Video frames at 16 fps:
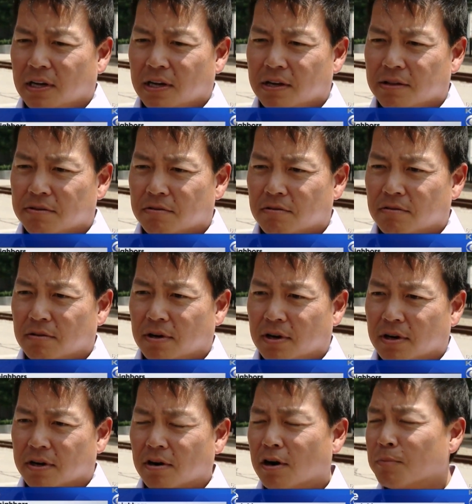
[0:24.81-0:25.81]
either
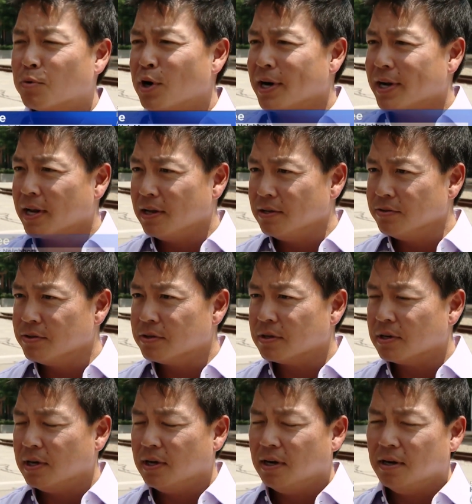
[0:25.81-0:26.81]
uh, car break-ins,
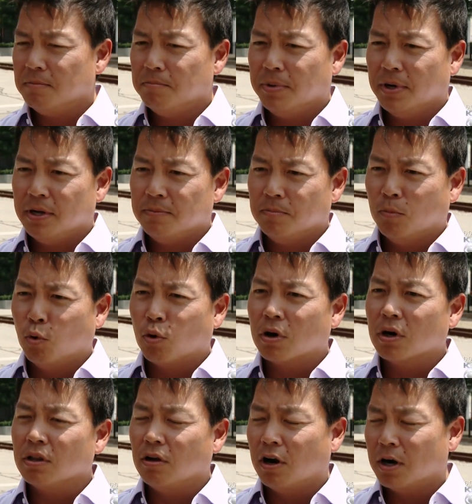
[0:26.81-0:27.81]
um, but more
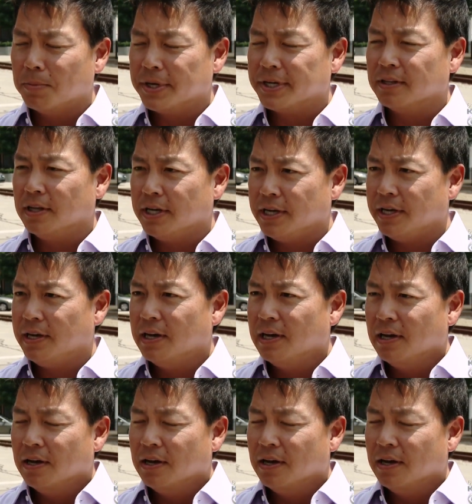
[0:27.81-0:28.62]
alarmingly,